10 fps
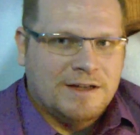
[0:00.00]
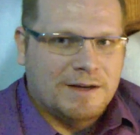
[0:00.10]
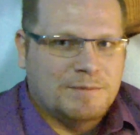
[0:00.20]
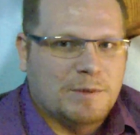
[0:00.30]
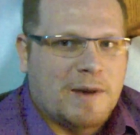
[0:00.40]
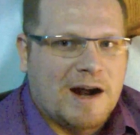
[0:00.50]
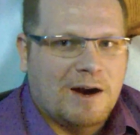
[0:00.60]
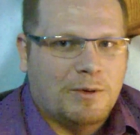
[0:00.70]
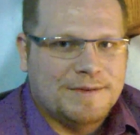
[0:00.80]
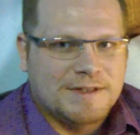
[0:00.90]
up to
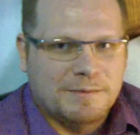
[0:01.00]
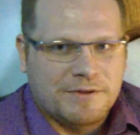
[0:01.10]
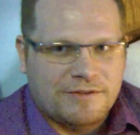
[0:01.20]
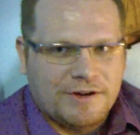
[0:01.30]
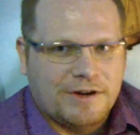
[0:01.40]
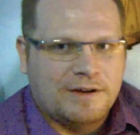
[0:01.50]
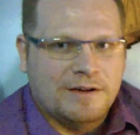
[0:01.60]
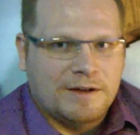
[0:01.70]
par with some of their